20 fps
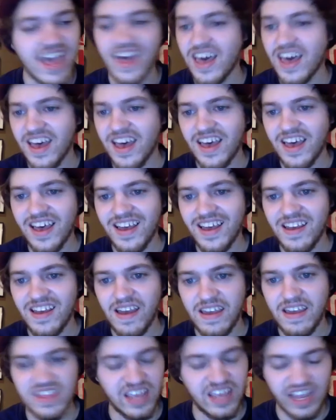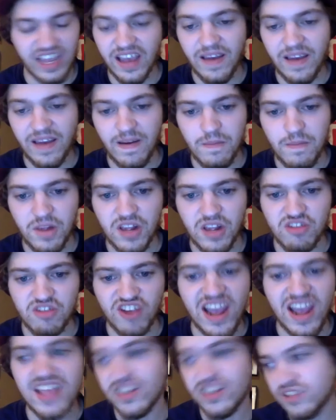I think I'm going to
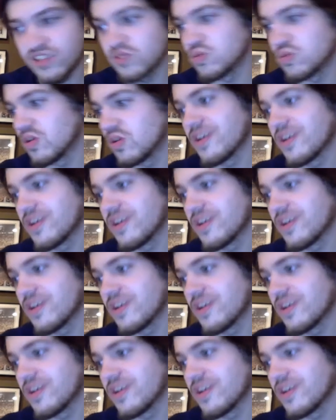try to